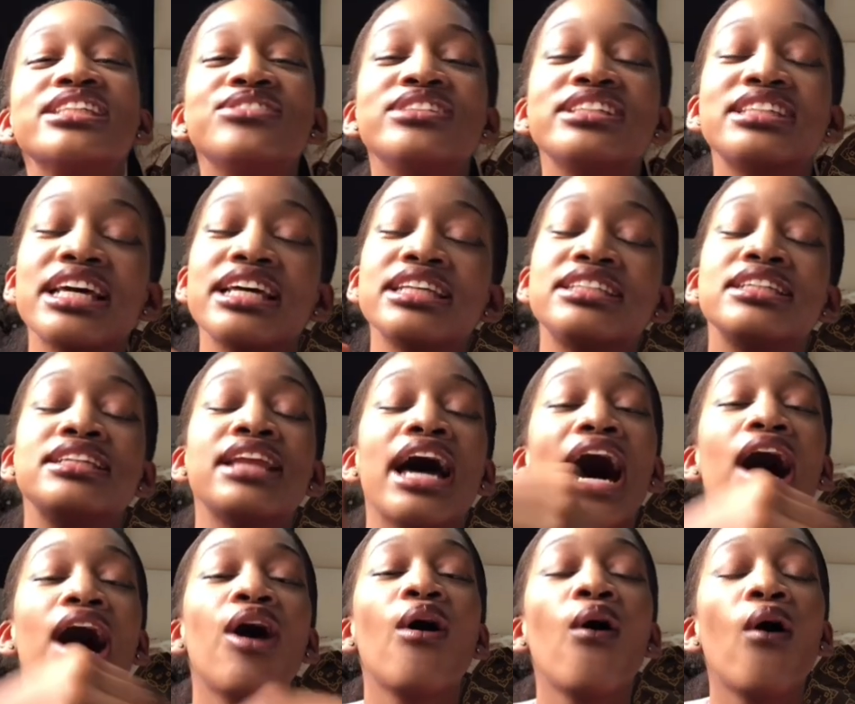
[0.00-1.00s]
irritating
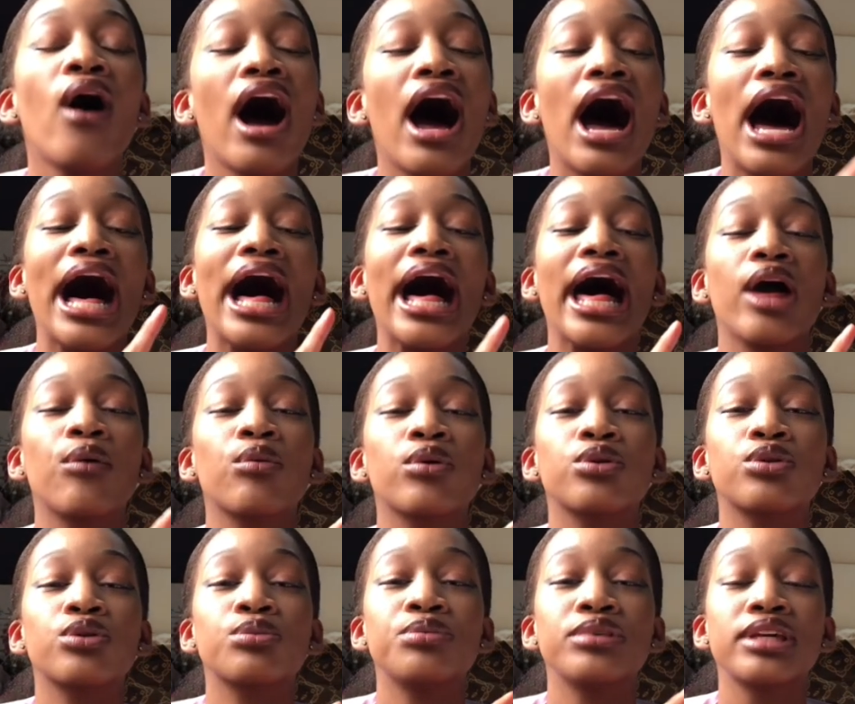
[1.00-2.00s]
how i
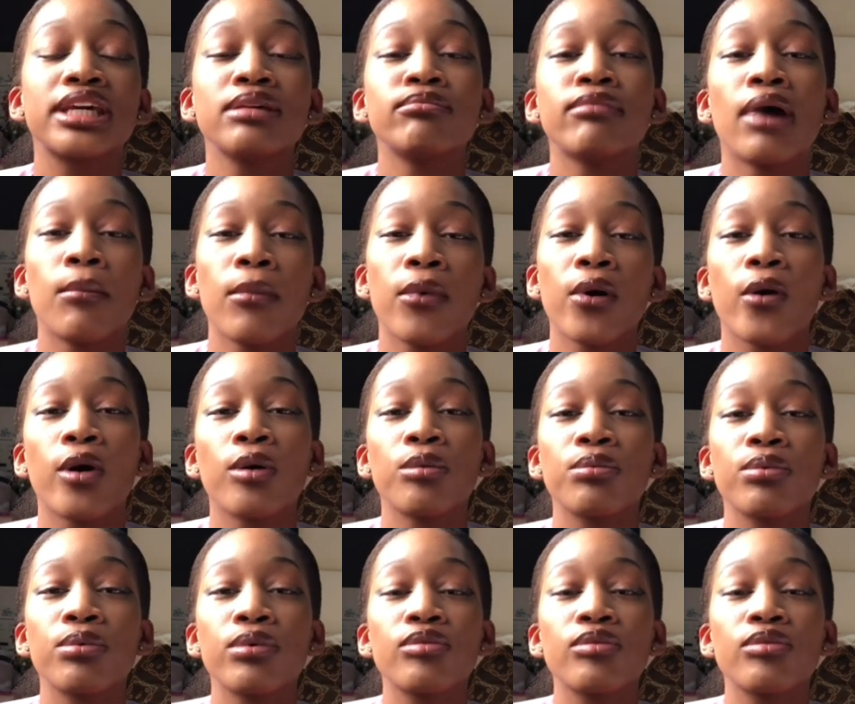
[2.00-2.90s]
will begin my makeup